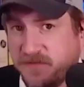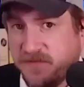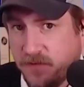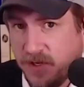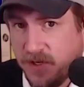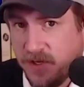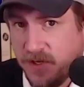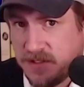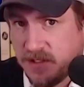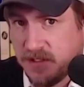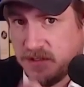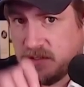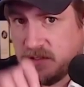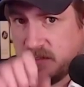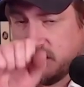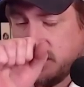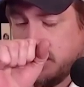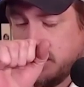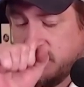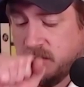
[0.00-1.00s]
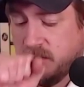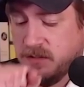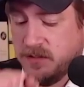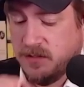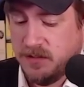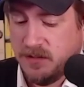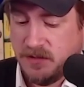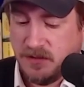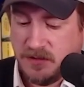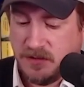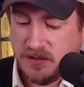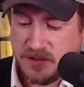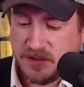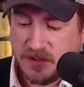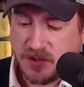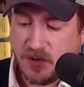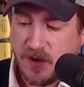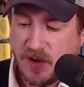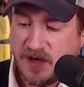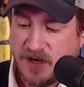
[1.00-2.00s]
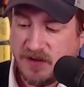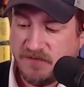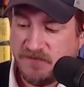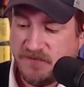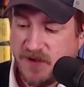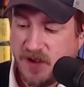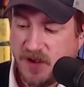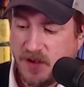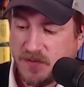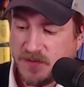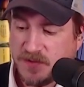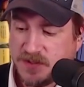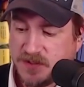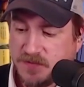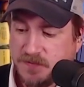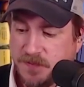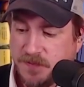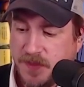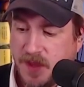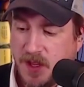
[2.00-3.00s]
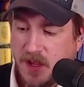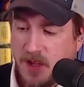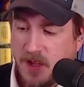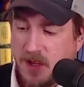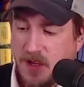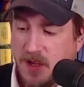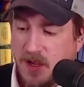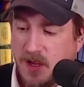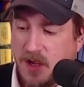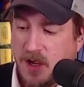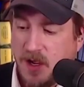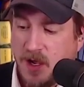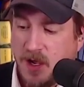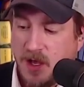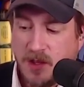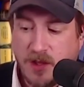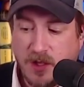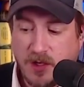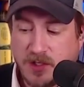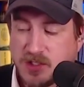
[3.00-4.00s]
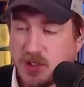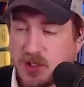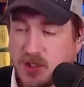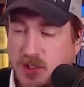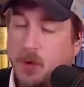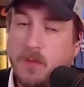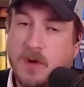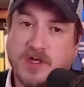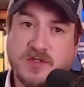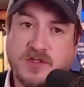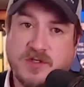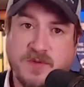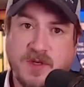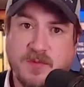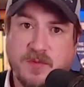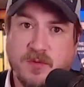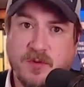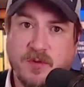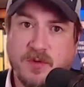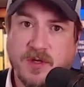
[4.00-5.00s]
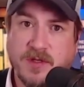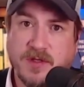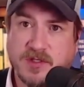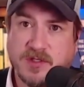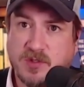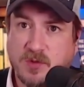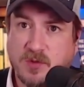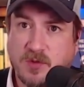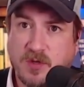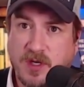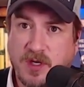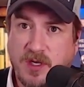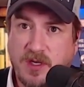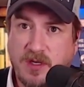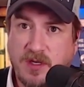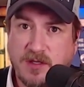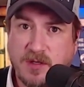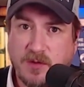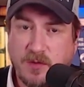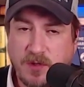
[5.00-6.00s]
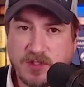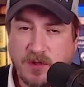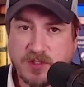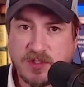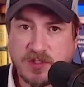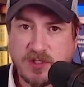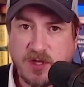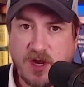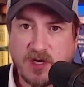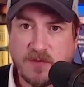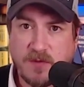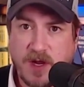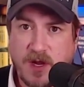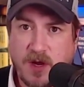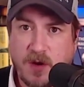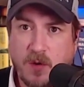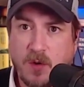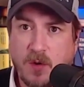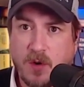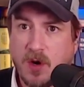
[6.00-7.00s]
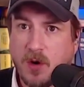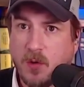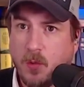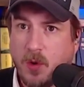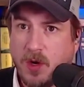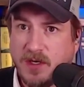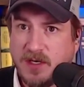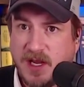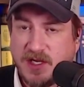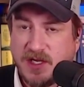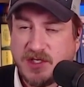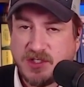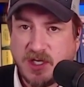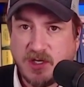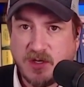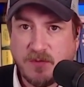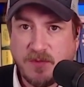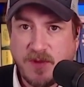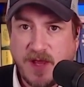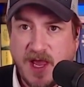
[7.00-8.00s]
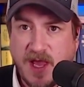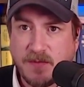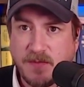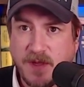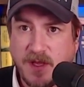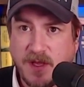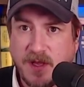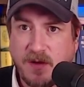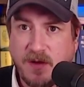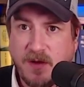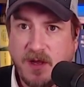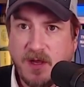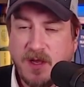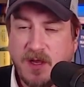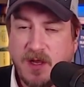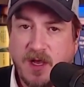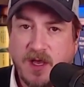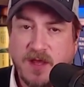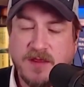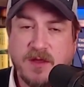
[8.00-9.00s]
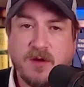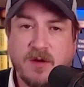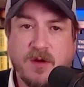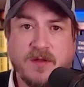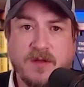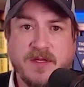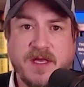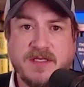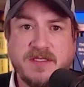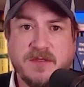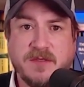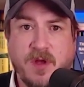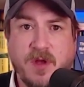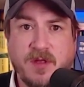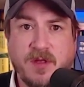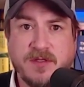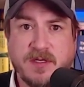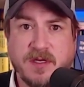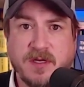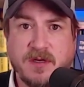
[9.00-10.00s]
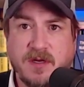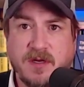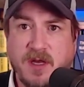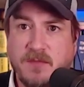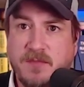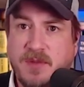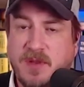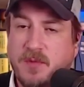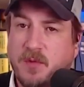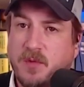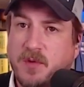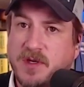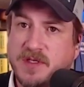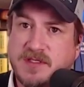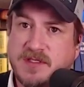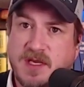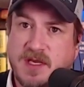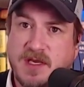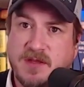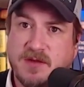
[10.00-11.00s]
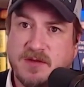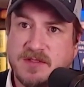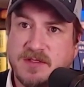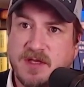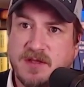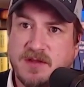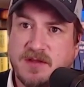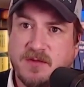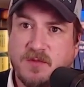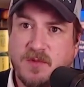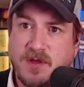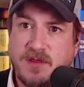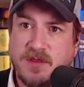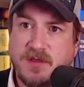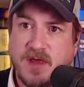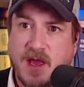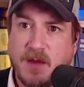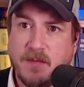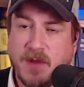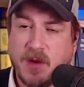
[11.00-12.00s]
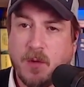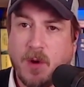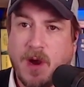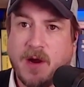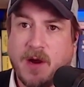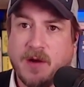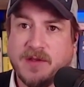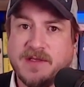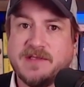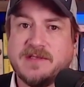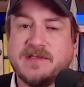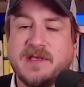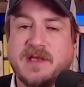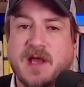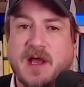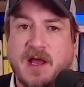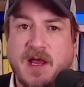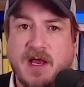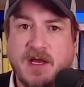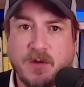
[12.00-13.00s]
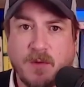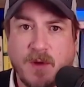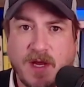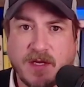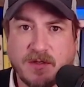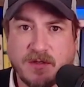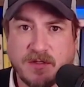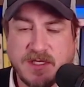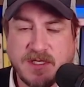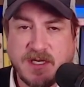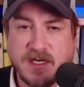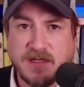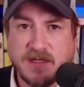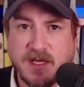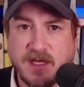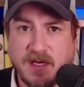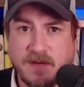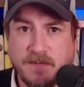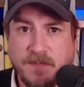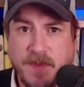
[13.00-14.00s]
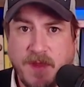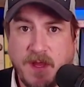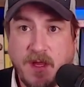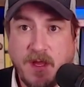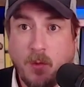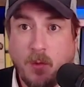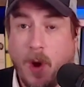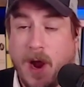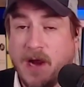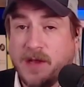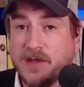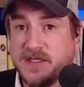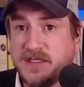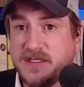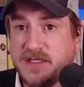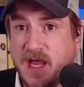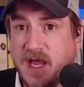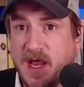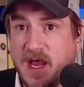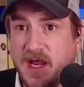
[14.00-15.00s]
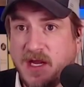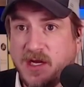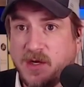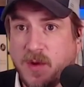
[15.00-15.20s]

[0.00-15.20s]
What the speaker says: For instance, to the credit of Phelps, there's a whole bunch of people in the story that we were just talking about, or One Nation Under Blackmail, and they're all Knights of Malta. And people want to say there's nothing with that. I'm like, why are these CIA directors in it then? Why are the CIA